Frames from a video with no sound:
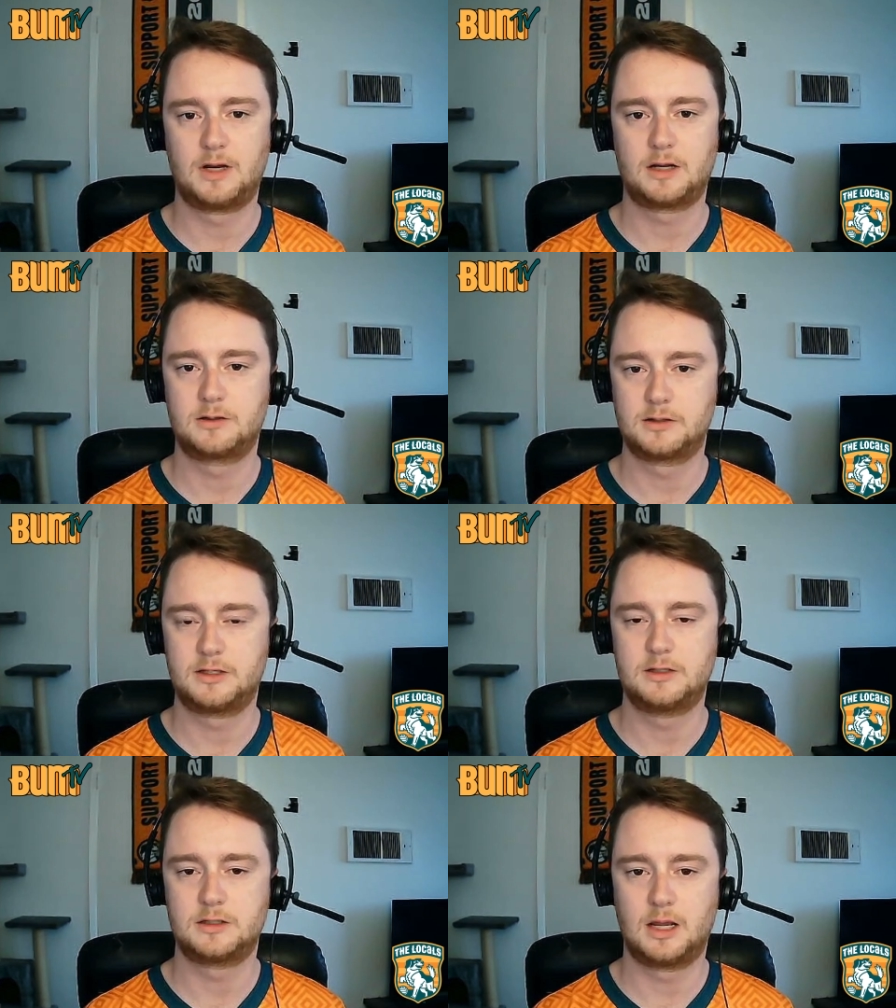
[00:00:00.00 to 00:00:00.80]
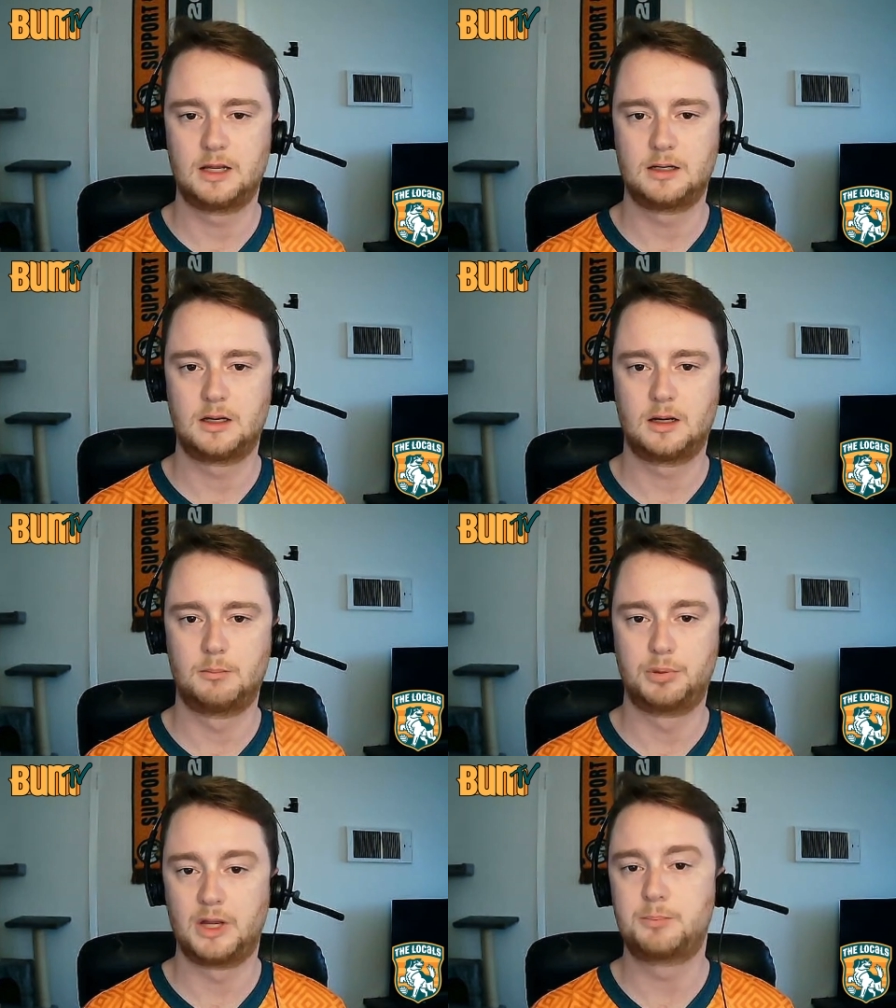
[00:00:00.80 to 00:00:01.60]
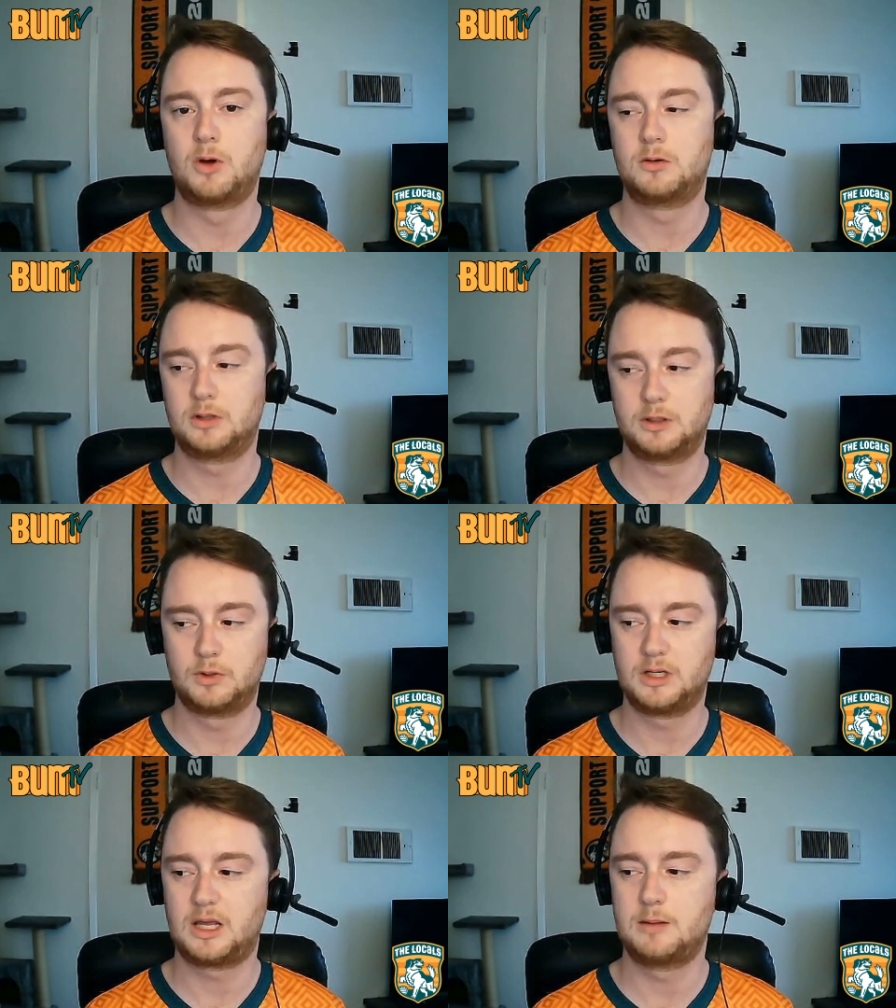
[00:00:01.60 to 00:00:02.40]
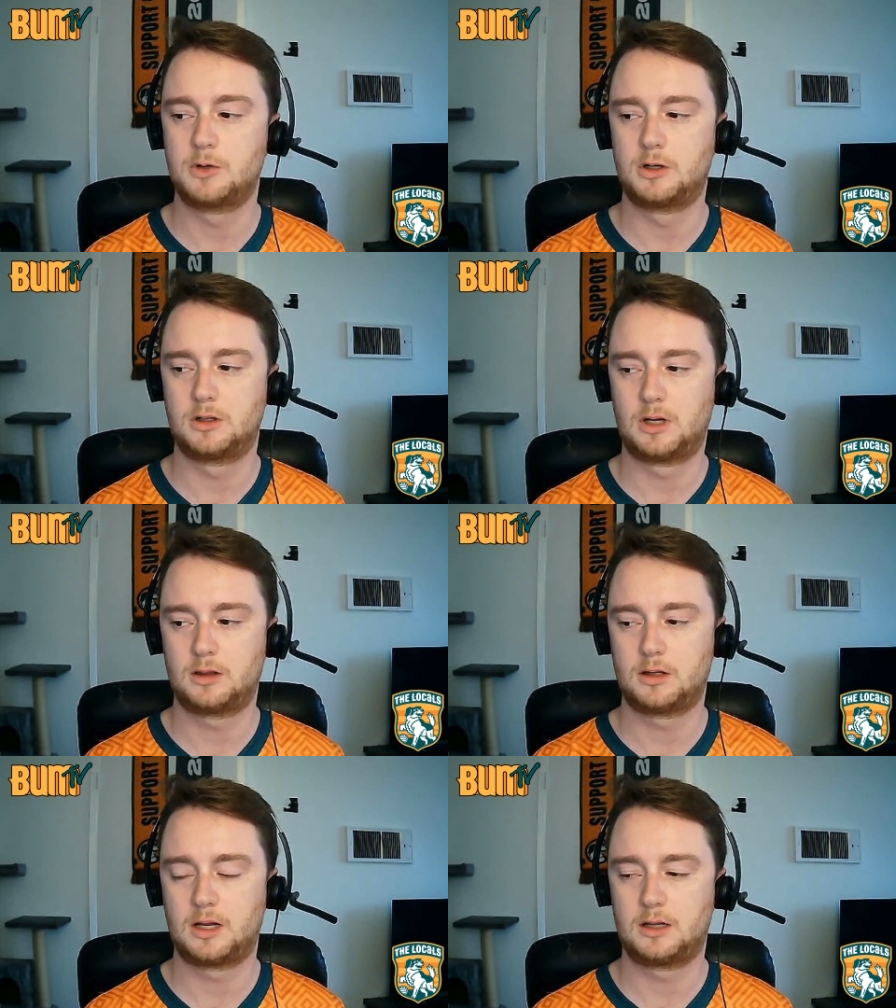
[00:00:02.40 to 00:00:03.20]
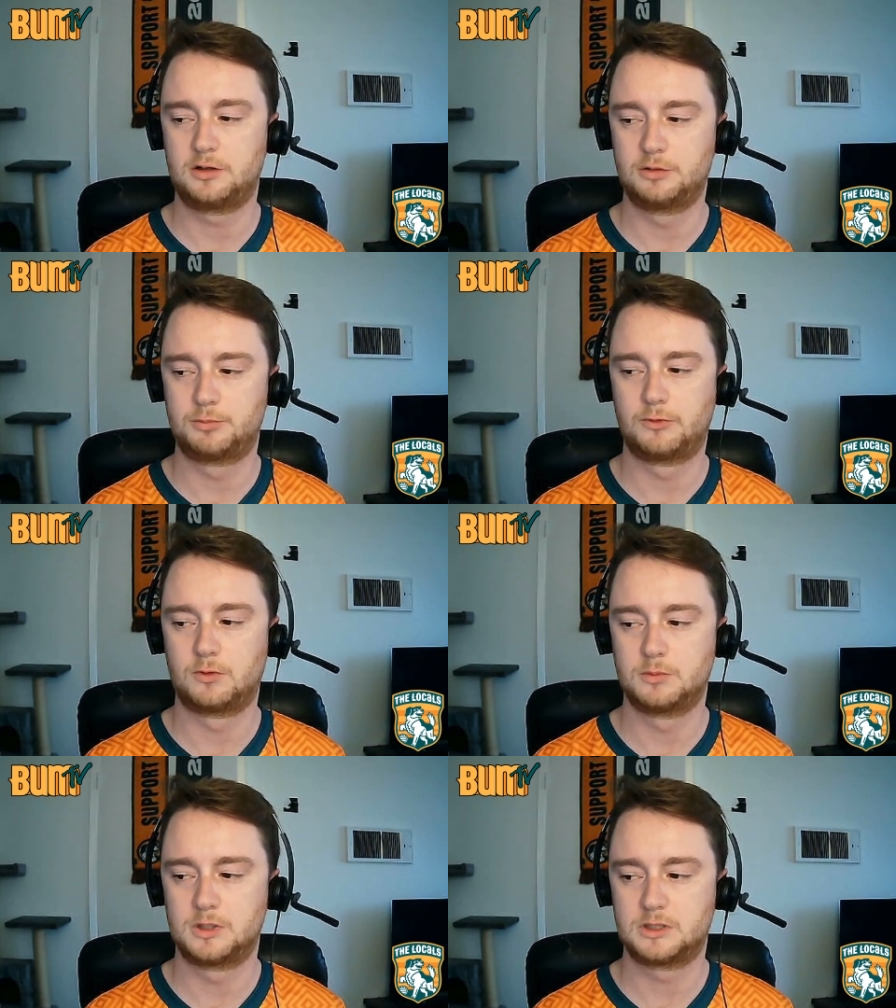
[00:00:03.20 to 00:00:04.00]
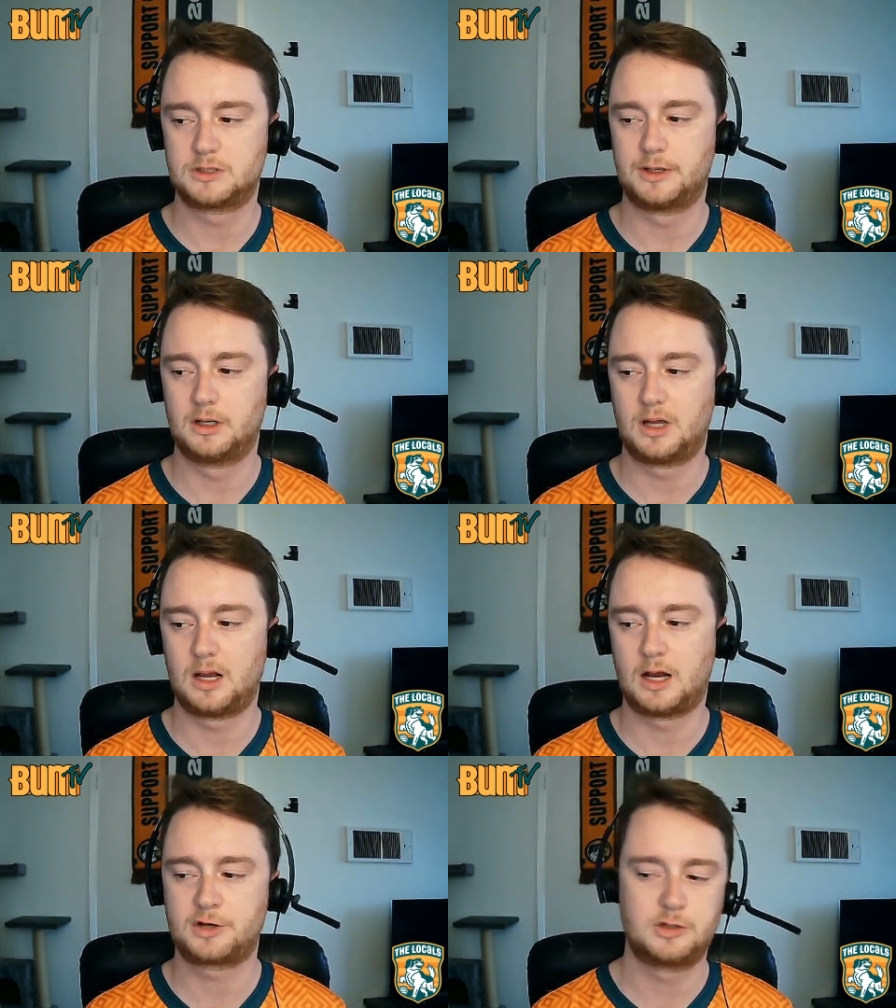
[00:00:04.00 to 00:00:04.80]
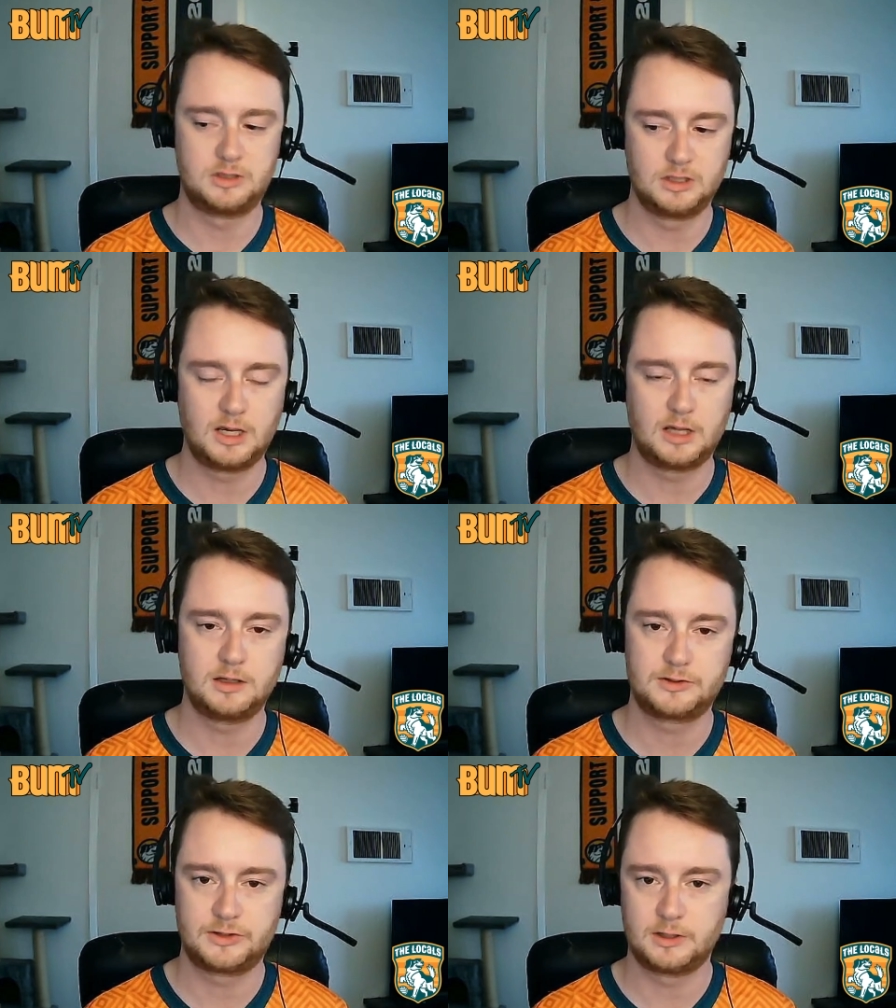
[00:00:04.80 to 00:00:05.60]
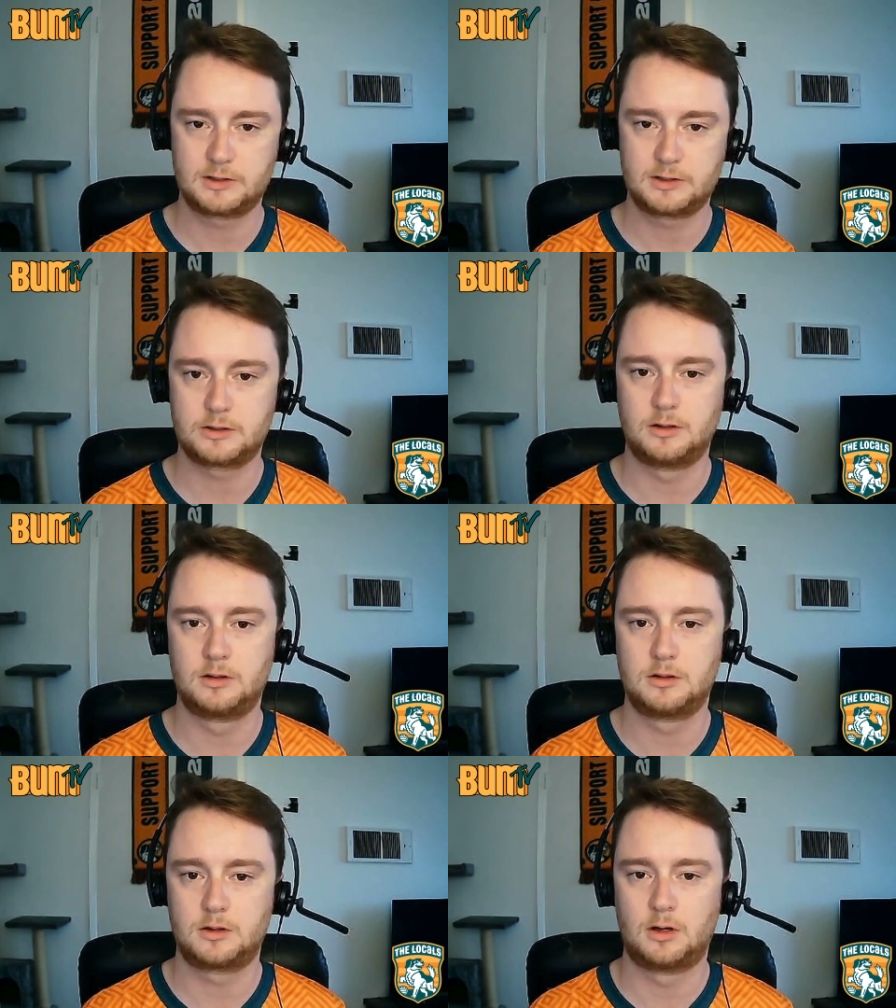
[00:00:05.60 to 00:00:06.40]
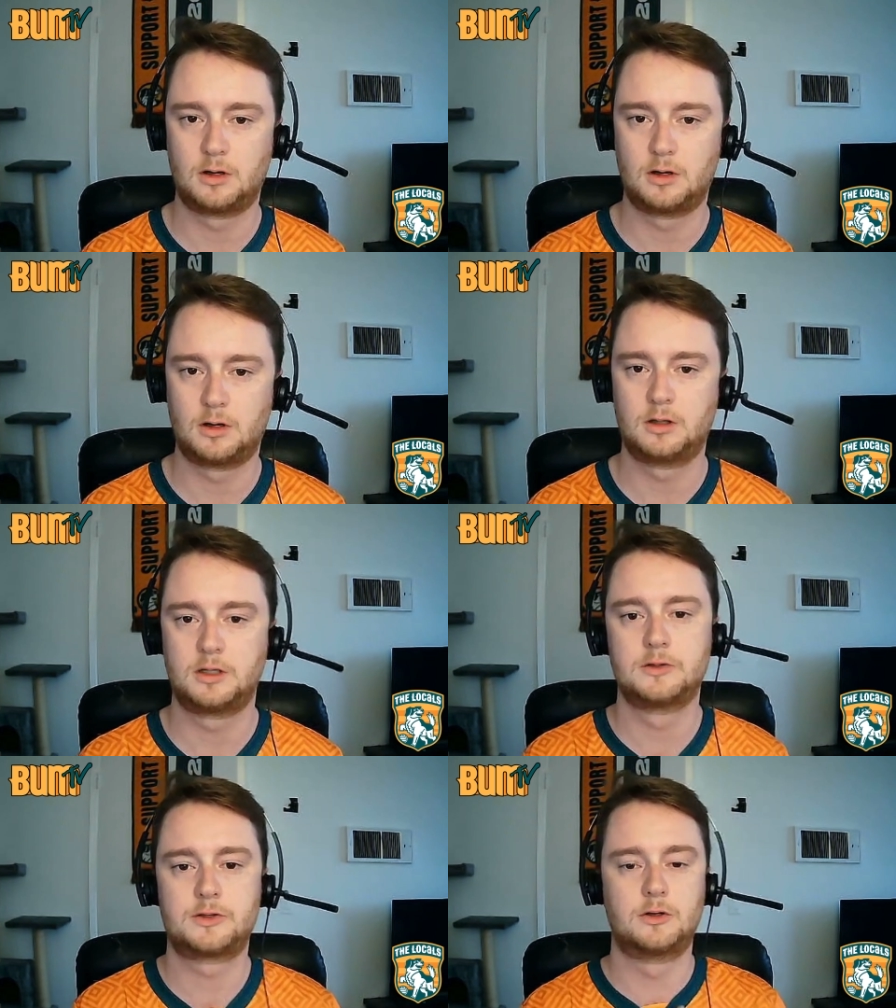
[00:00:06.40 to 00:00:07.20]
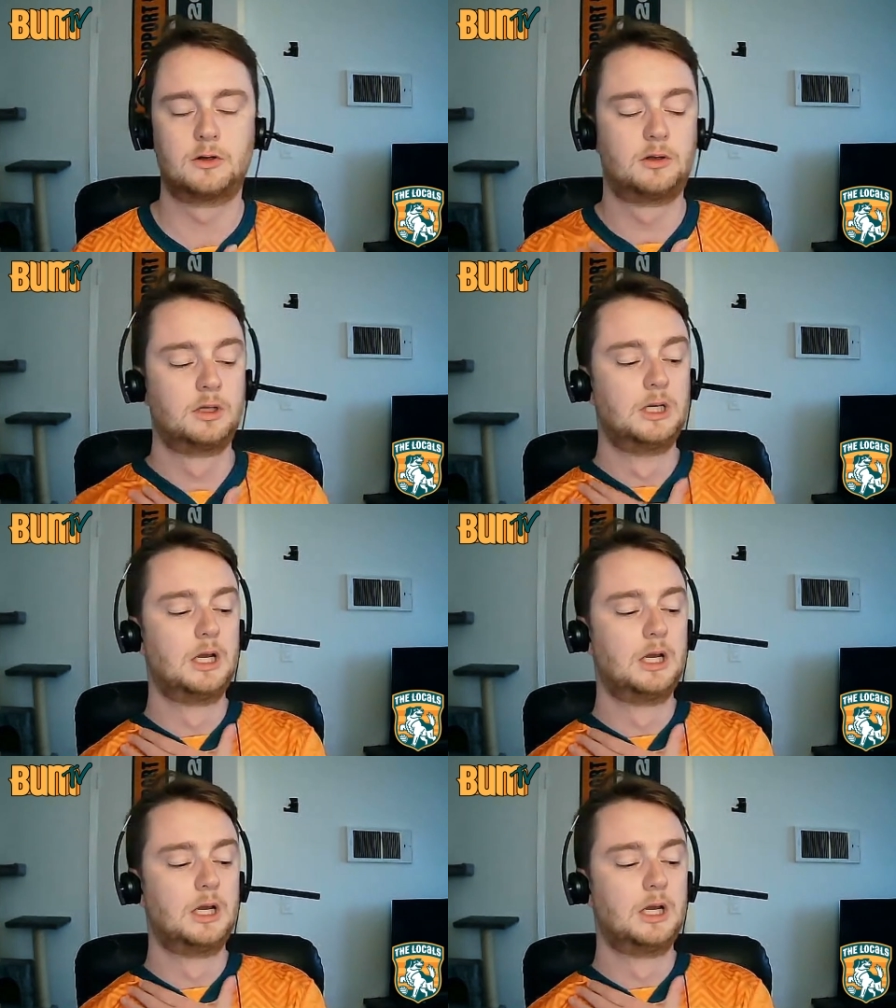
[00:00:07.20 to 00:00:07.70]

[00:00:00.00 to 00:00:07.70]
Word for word: an excellent season, and uh, Blake Bodley, when he came on, I thought had a good performance, uh, and actually did get the assist on Collier's goal.